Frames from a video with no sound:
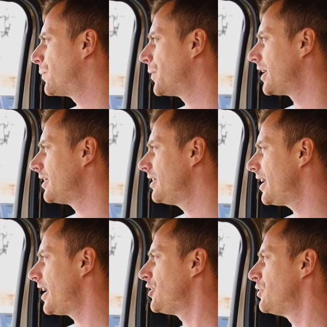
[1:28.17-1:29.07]
But
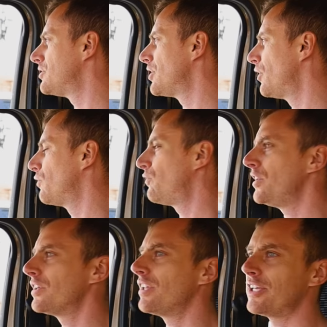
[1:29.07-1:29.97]
yeah, you don't
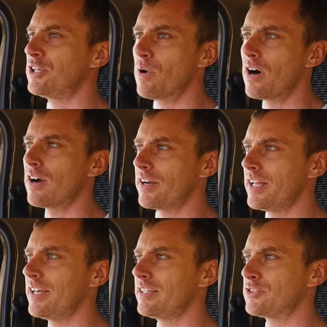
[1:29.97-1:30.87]
feel like you are
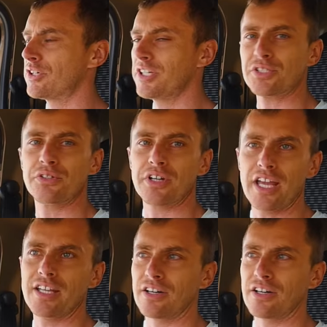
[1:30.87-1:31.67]
in a traditional kei